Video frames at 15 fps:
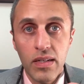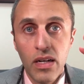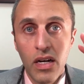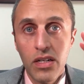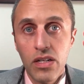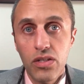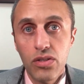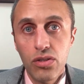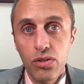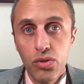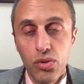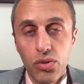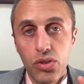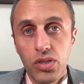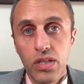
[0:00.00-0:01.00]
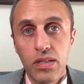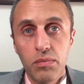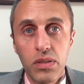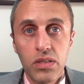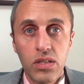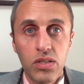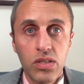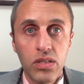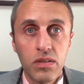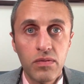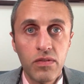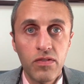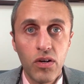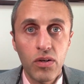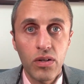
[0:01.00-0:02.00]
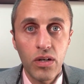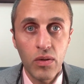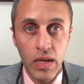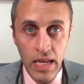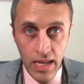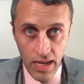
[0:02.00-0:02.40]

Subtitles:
on a neutral chin position photo